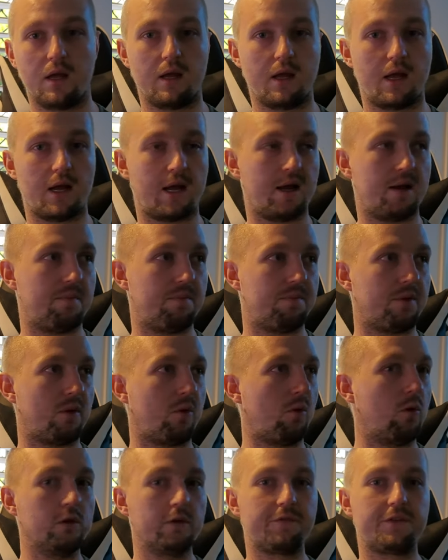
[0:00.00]
Um,
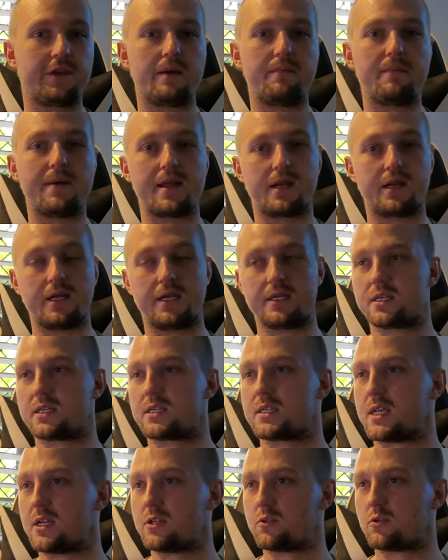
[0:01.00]
all of the amenities,
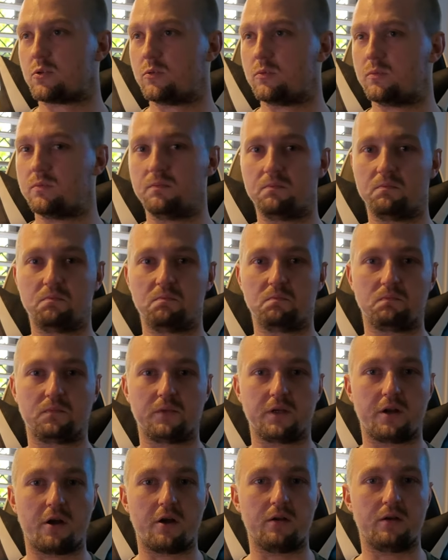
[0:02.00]
essential,
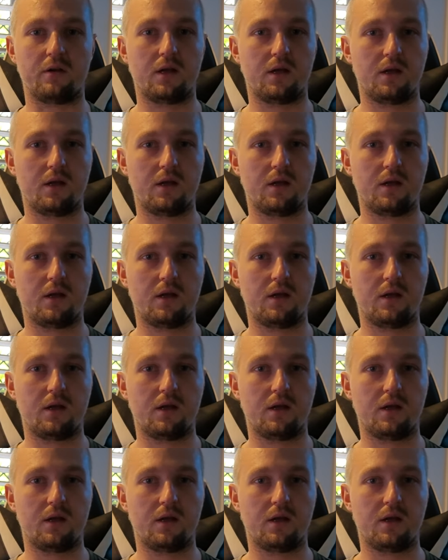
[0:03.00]
you know,